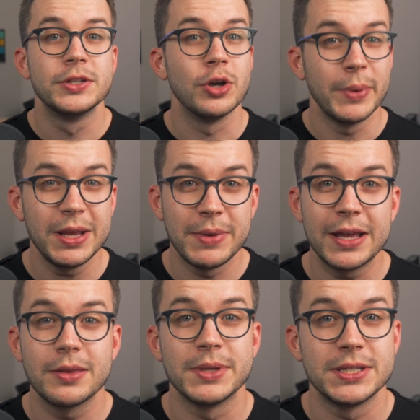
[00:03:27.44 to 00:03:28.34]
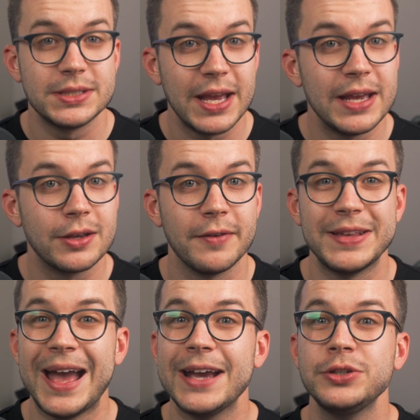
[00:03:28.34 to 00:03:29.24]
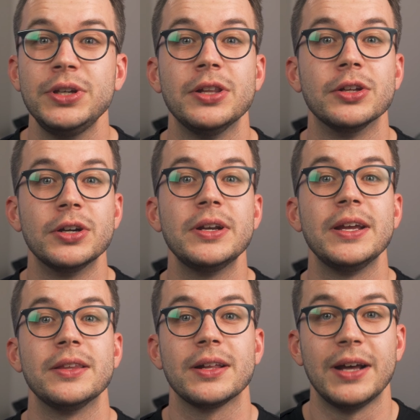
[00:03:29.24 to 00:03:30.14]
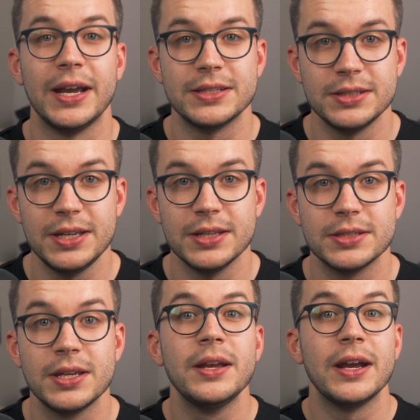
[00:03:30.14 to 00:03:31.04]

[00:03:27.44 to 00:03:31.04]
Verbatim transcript: So many make the mistake of not actually learning the client's needs.